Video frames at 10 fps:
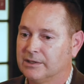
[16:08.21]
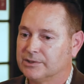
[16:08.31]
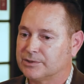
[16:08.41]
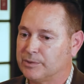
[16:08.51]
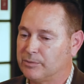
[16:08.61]

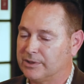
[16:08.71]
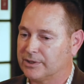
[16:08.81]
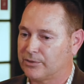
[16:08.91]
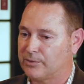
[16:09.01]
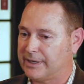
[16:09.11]
So we wanted
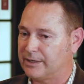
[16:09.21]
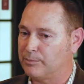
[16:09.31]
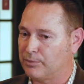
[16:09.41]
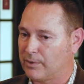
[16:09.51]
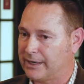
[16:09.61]
to create a
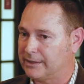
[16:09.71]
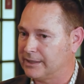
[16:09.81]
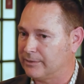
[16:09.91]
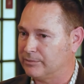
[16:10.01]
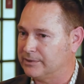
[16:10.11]
brand
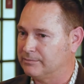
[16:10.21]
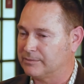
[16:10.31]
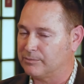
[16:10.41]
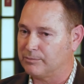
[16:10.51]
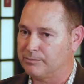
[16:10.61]
that would
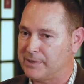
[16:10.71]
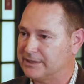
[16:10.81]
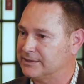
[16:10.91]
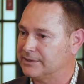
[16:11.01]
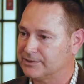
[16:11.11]
make
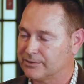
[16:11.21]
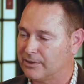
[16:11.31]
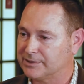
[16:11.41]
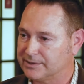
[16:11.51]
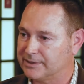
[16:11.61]
sense
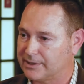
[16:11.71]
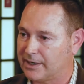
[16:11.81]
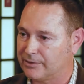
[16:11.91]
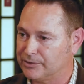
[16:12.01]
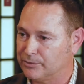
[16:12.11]
across the
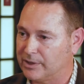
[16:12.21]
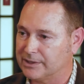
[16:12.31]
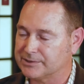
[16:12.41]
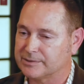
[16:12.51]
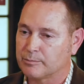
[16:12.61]
entire
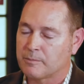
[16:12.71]
U.S.